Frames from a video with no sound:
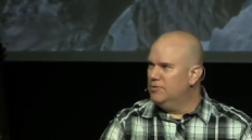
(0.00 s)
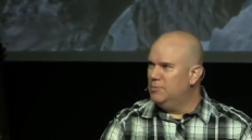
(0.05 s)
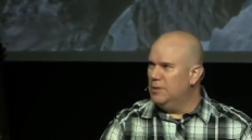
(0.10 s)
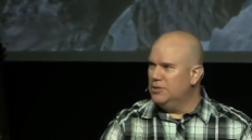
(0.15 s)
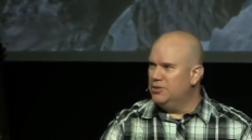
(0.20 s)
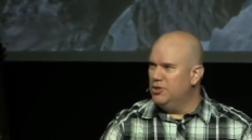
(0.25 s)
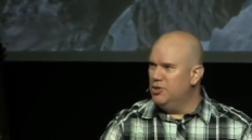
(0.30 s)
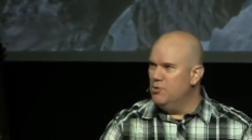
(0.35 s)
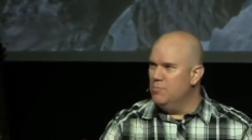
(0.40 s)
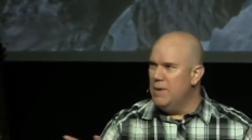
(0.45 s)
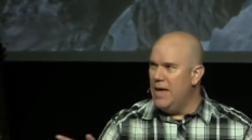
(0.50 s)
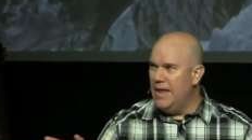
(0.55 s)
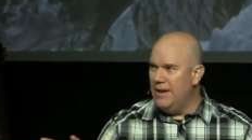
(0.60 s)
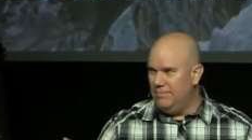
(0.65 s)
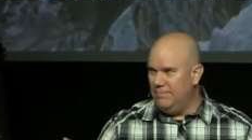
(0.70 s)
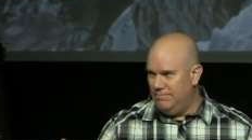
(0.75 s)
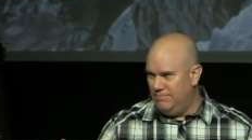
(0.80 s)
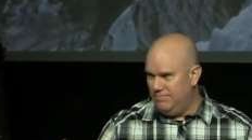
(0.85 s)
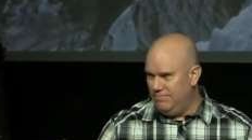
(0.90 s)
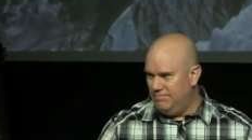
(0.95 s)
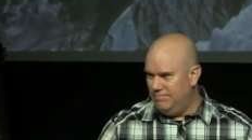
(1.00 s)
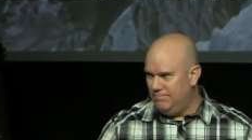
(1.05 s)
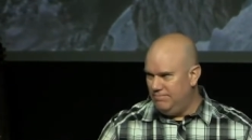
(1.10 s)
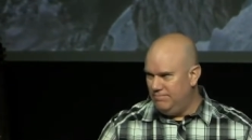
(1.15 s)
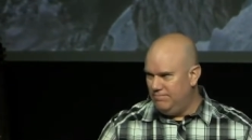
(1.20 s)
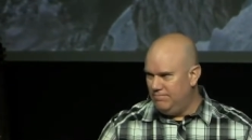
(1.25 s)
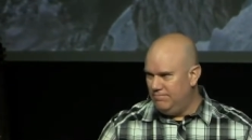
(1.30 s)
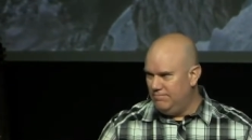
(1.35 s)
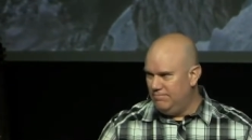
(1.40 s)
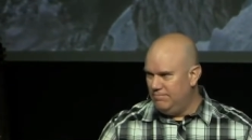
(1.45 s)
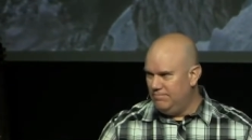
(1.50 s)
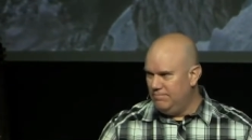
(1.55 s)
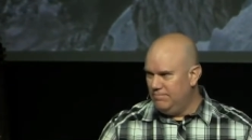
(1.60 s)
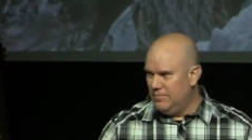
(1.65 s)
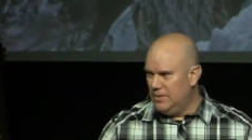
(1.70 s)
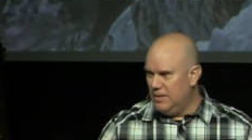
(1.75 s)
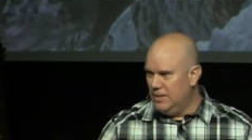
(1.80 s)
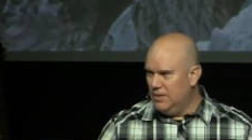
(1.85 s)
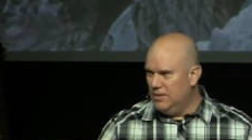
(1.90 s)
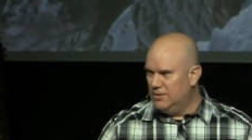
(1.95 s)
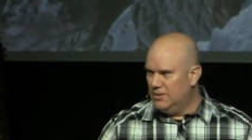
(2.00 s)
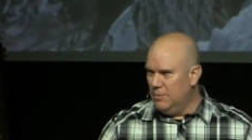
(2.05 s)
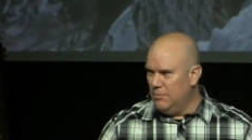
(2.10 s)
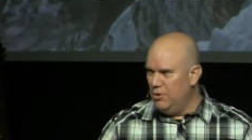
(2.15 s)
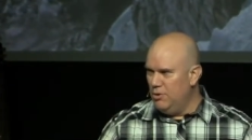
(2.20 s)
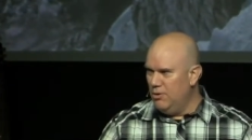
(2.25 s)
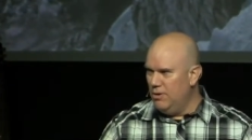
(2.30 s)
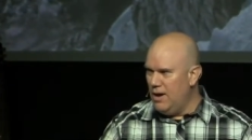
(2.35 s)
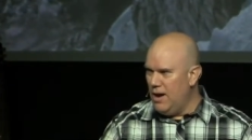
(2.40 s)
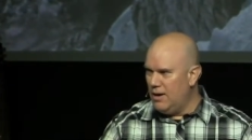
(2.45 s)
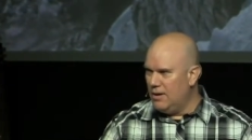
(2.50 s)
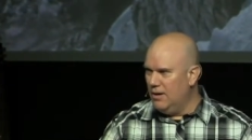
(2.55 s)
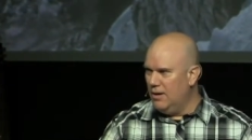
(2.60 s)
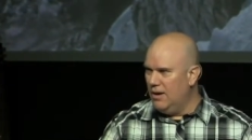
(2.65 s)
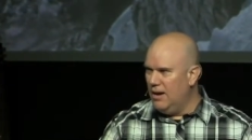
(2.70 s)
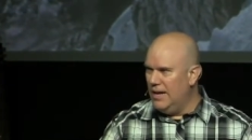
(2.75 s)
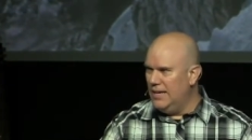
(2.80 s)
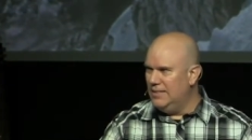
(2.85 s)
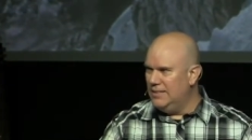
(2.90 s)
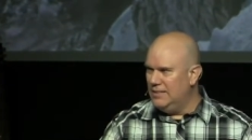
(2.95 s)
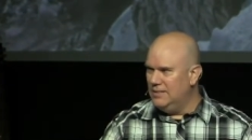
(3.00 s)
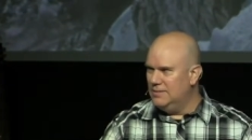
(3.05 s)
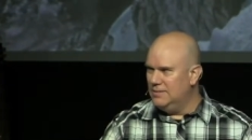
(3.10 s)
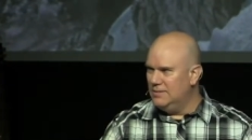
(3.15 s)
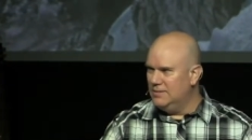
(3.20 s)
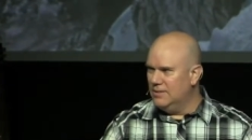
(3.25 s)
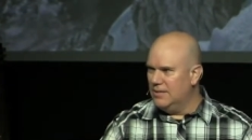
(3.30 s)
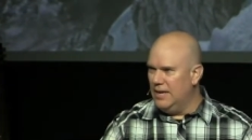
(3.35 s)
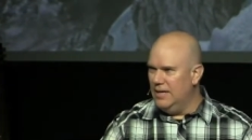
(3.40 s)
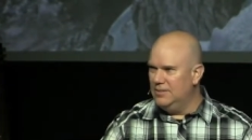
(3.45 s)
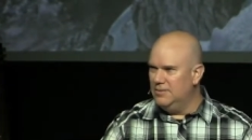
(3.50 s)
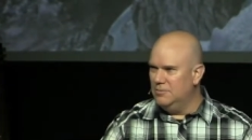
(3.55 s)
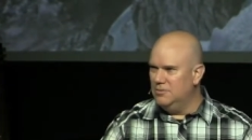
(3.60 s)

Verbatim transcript: especially you men. Some of you are not going to like this, okay?